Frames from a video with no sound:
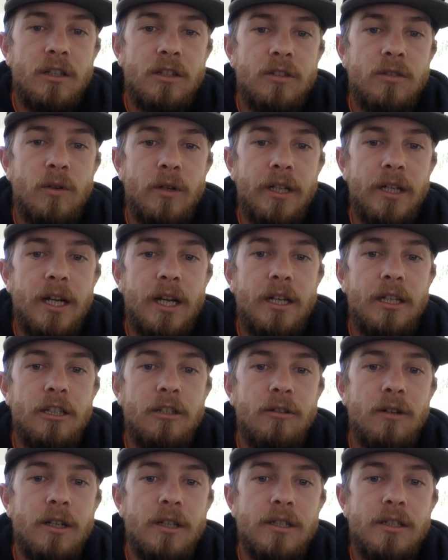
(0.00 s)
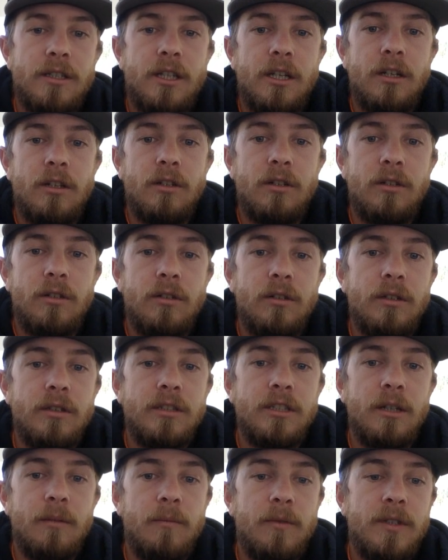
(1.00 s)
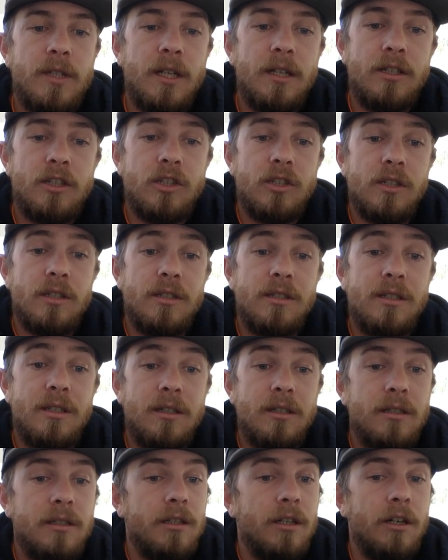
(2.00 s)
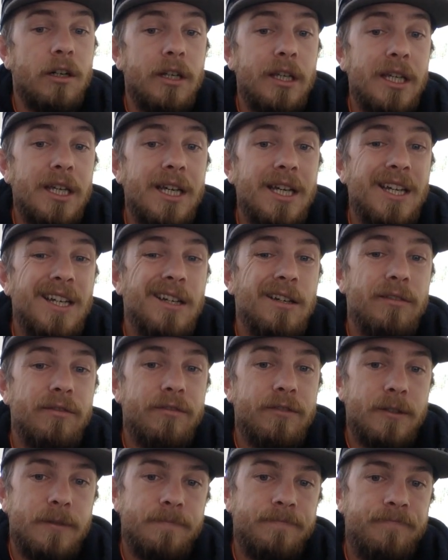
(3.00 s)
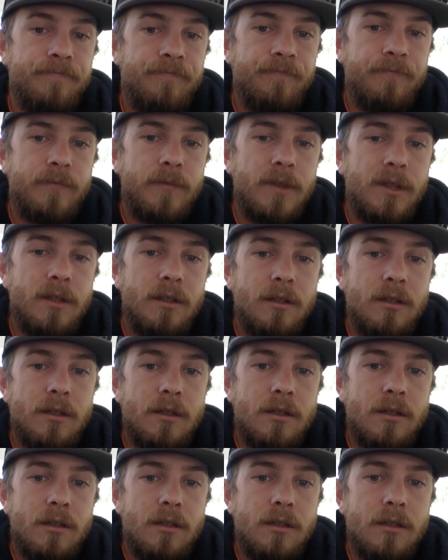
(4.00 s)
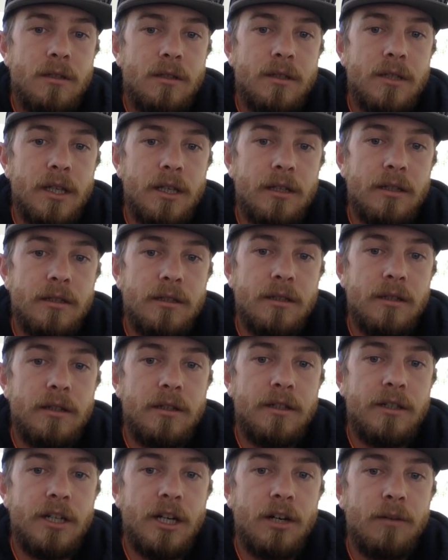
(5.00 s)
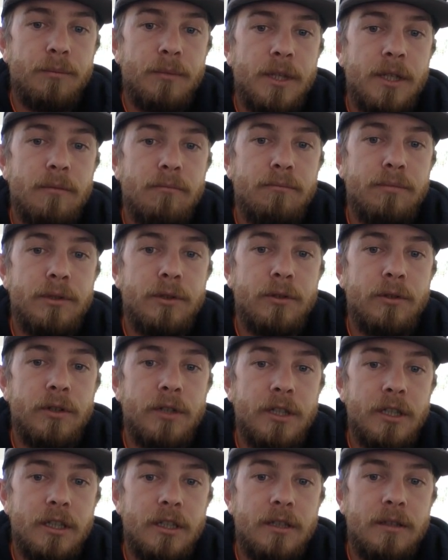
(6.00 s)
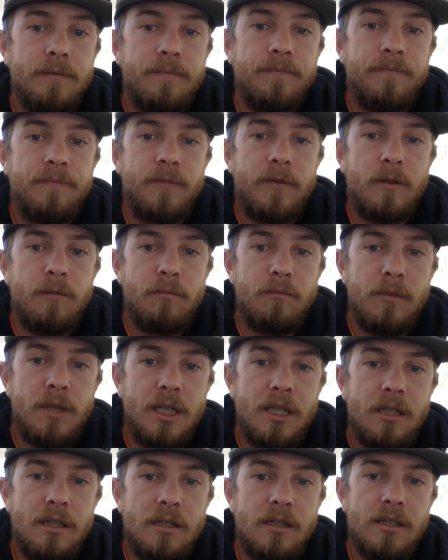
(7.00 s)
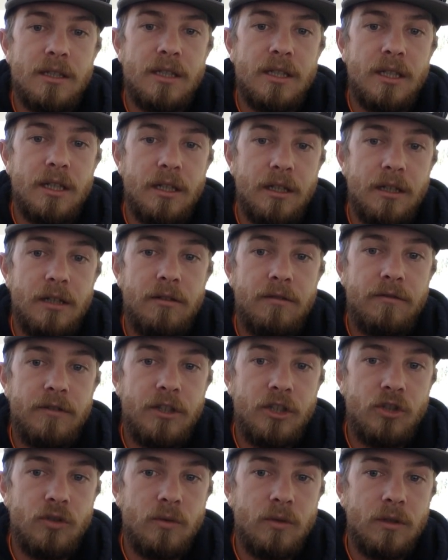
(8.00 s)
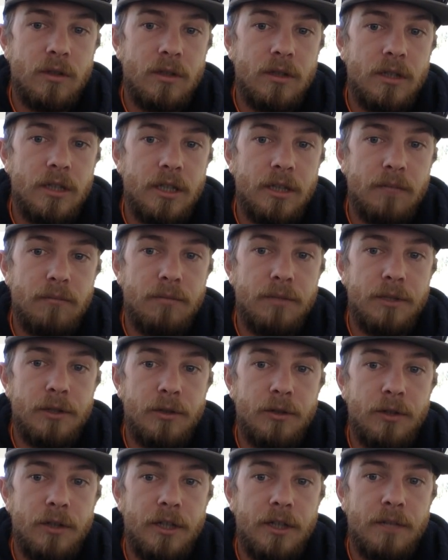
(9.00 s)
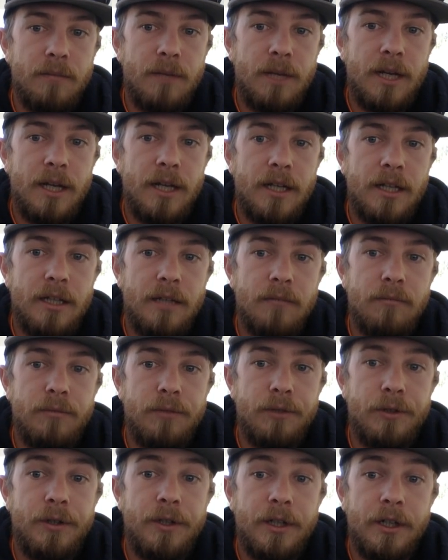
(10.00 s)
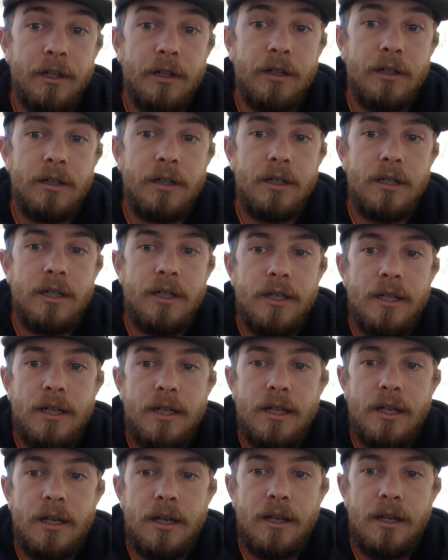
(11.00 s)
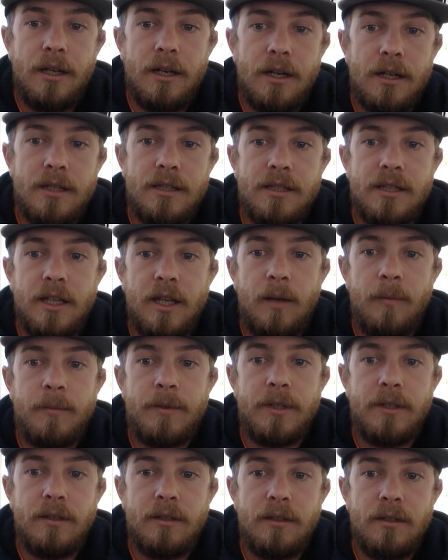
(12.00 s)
29 U.S. Code, subsection 630F, says the term employee means an individual employed by an employer, except